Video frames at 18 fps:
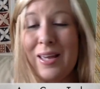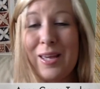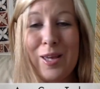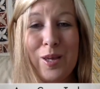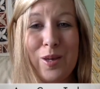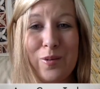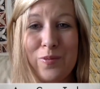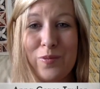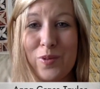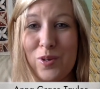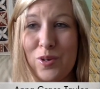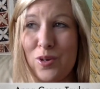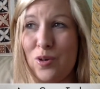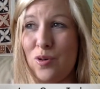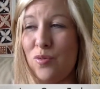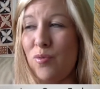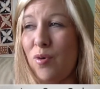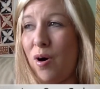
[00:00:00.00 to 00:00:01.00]
if
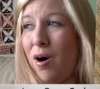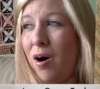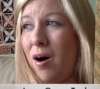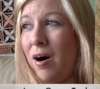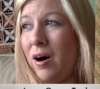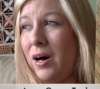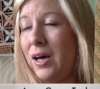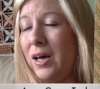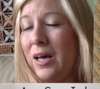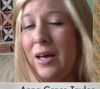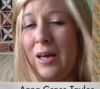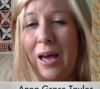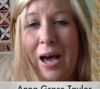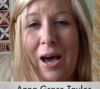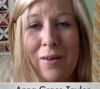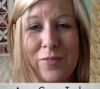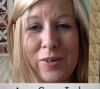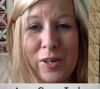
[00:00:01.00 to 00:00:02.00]
you are
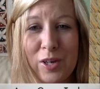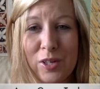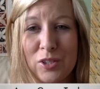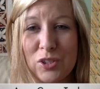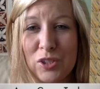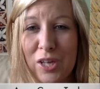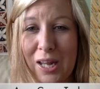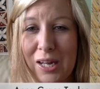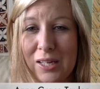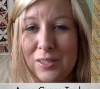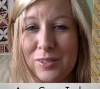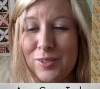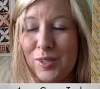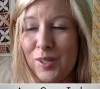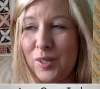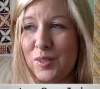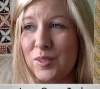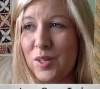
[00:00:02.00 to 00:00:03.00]
having a
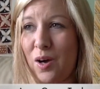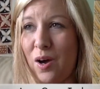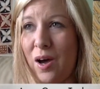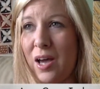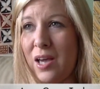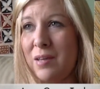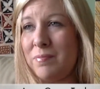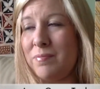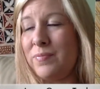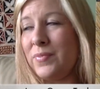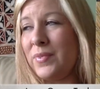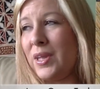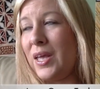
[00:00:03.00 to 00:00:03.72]
challenging time,